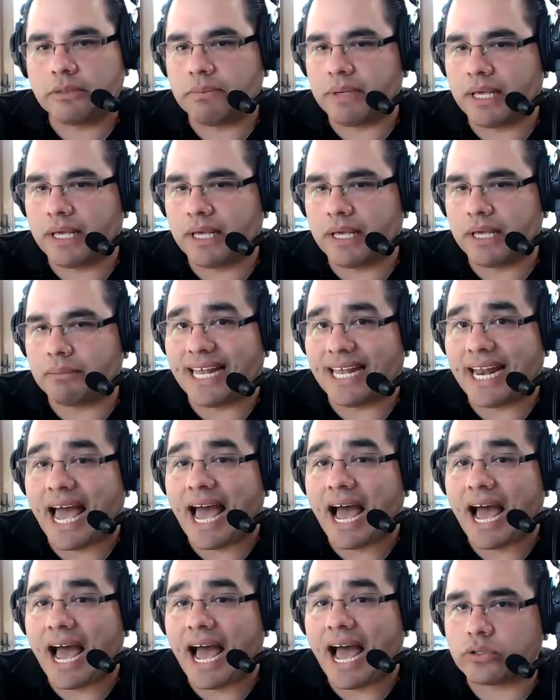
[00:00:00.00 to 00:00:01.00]
to be able to get a
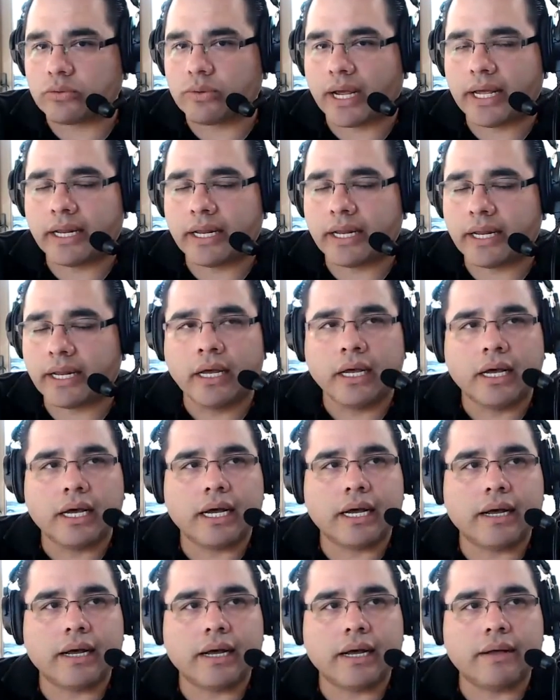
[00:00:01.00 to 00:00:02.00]
house, right?
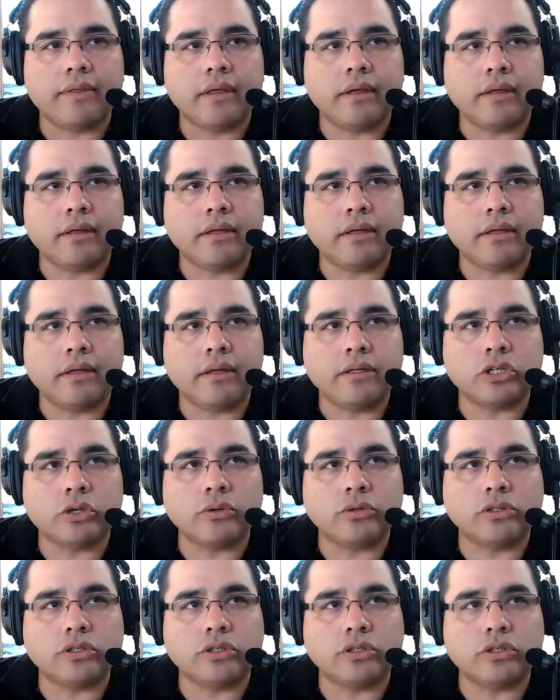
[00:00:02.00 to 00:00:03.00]

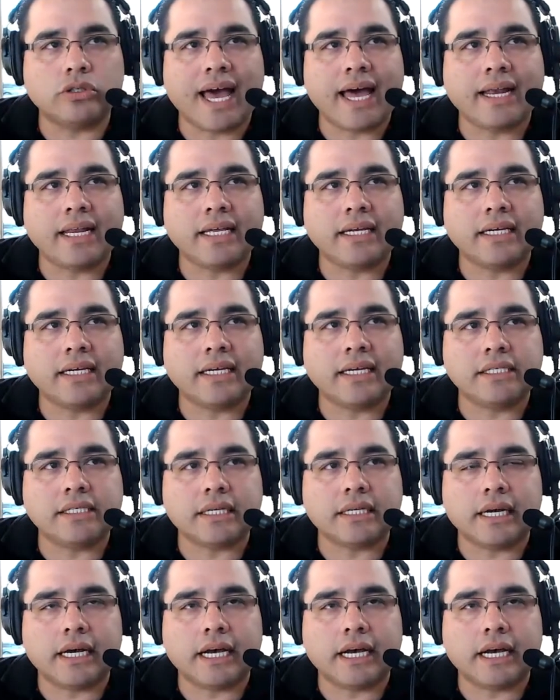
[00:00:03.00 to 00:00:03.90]
So that is